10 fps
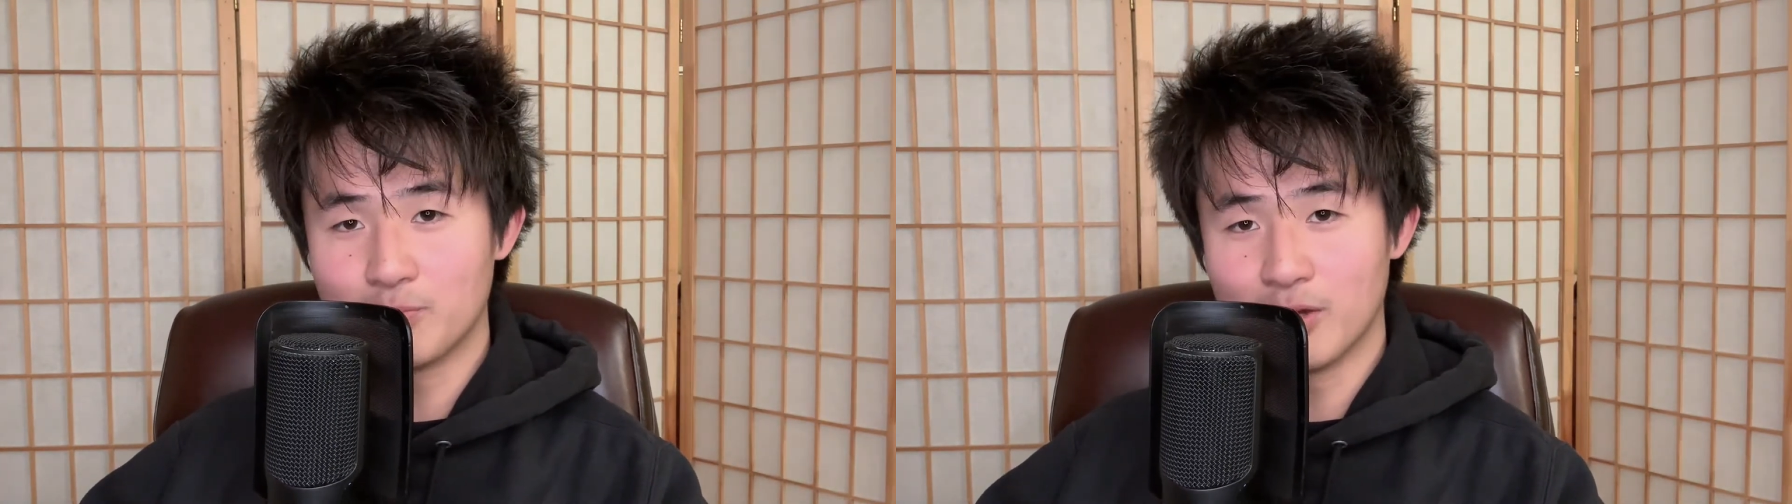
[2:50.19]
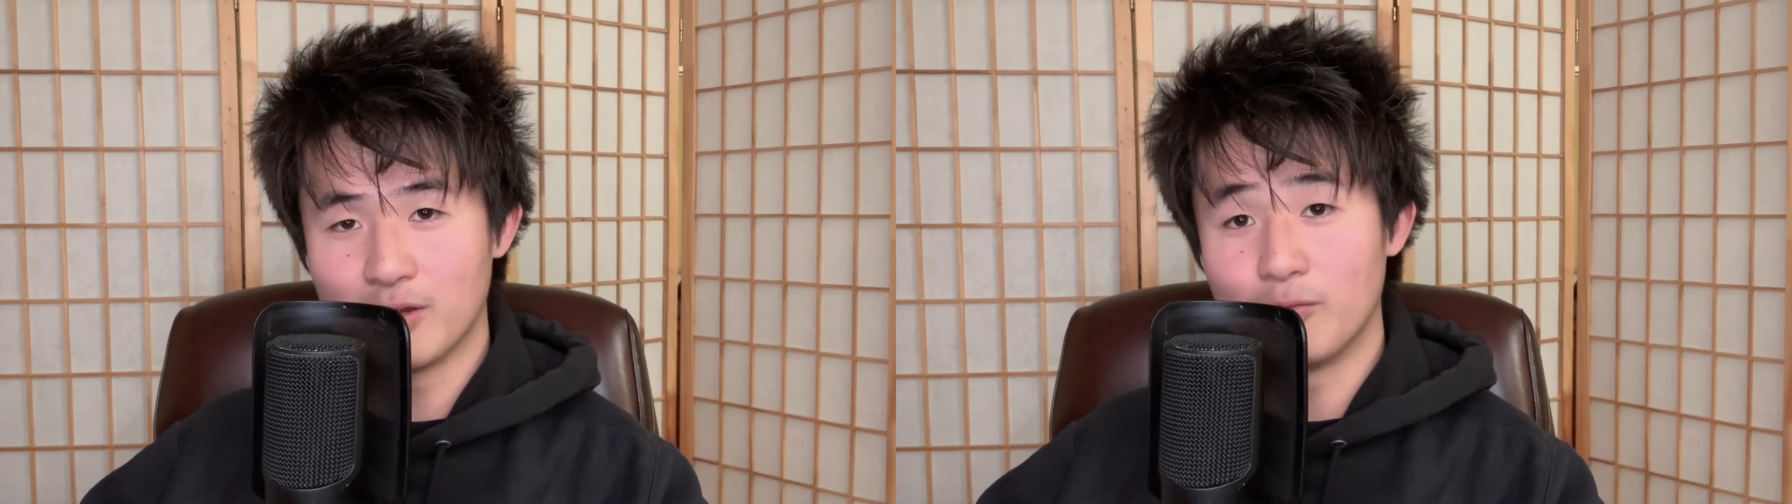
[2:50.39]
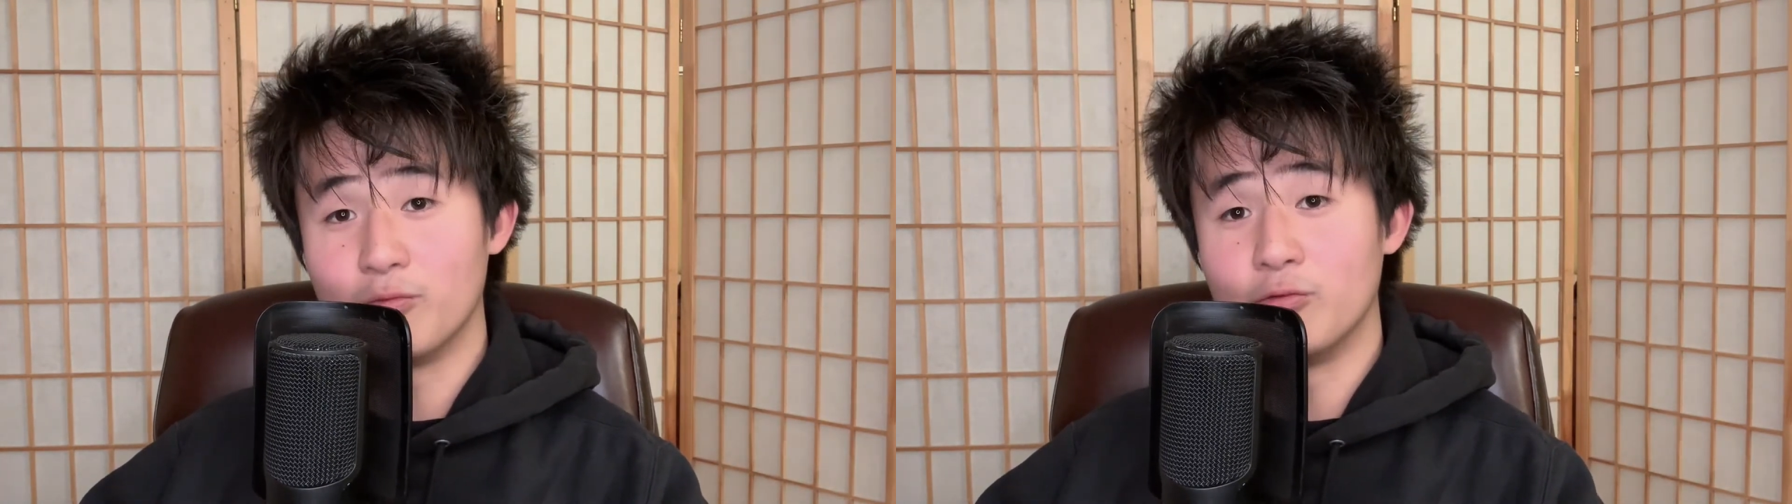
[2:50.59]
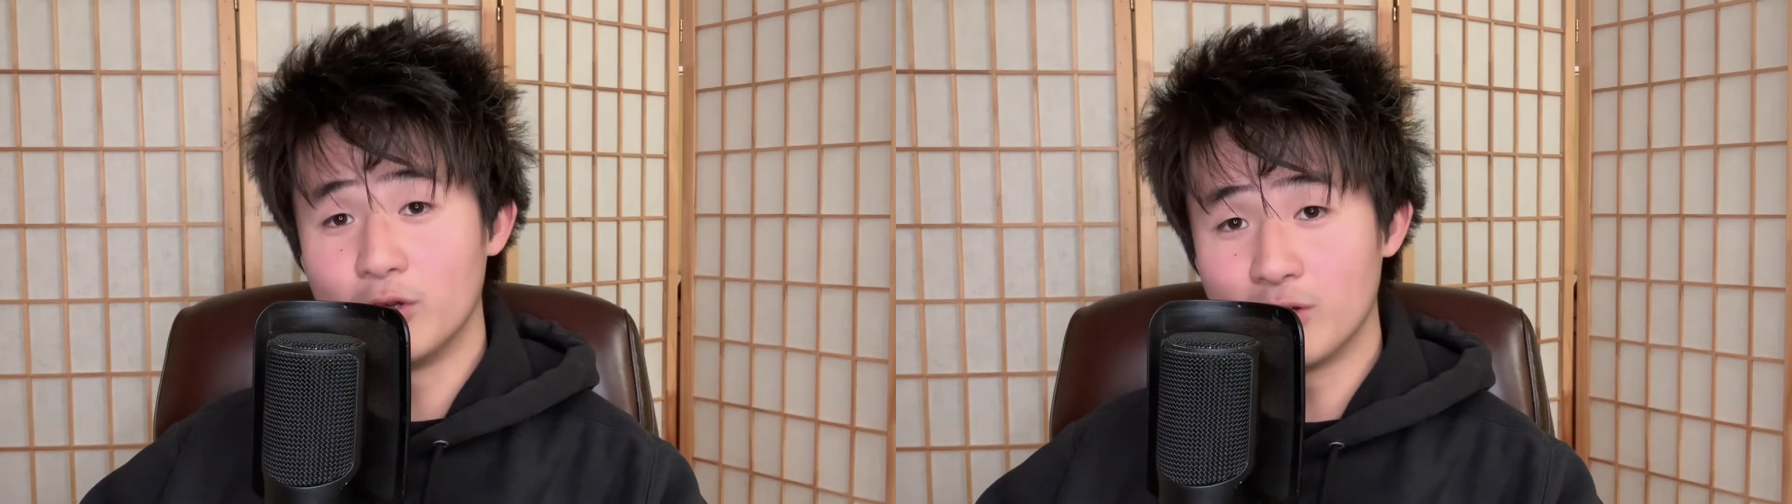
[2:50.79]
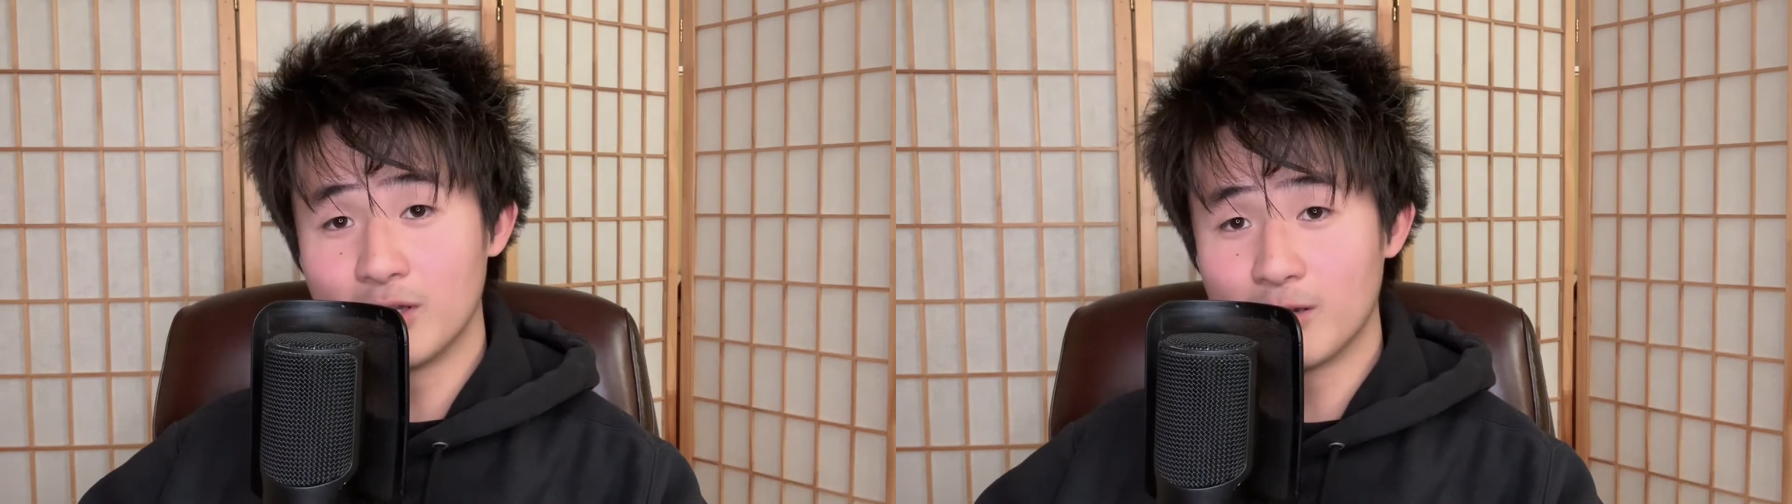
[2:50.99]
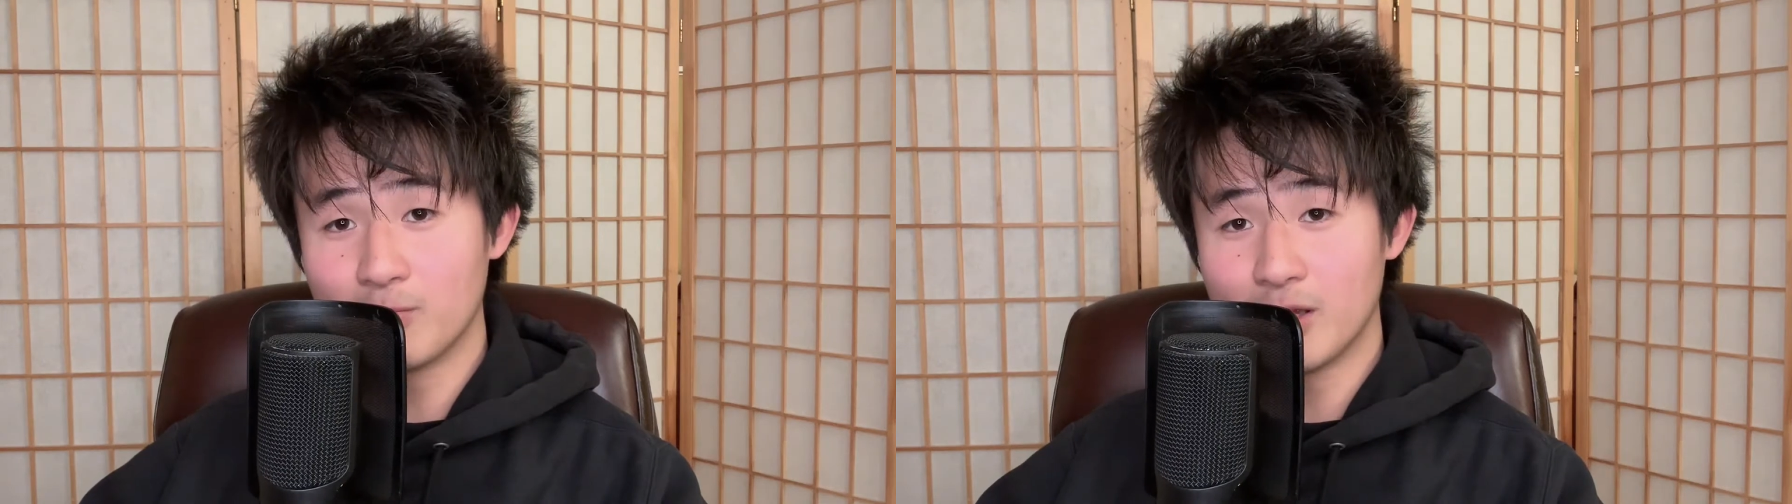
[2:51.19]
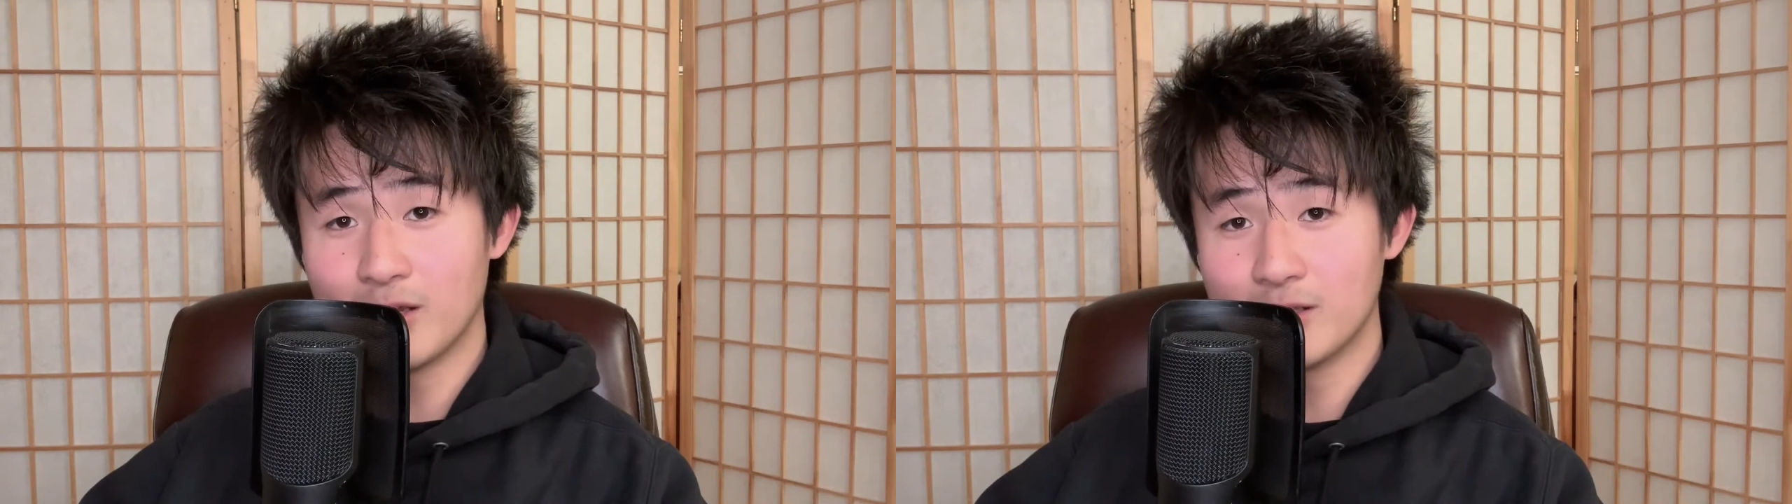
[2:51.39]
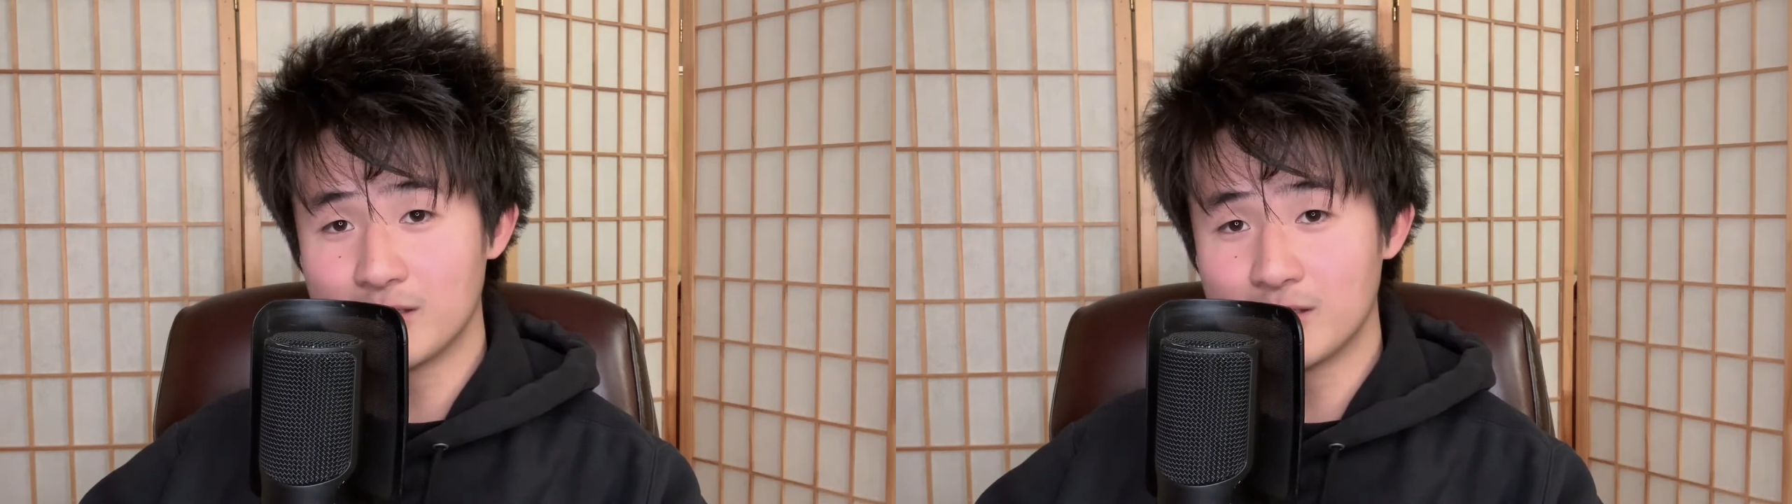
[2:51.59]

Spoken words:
but it really didn't make any